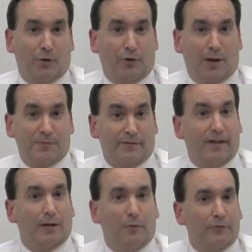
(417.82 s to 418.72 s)
programs
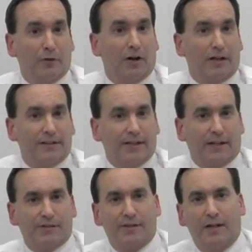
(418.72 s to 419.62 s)
available for
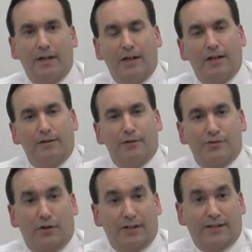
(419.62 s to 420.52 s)
architects. There
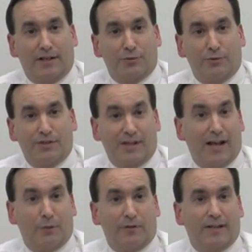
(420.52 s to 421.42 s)
is Architectural
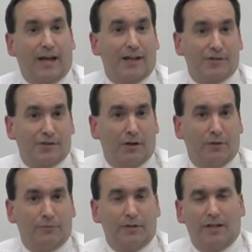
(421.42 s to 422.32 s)
Design with Cast Stone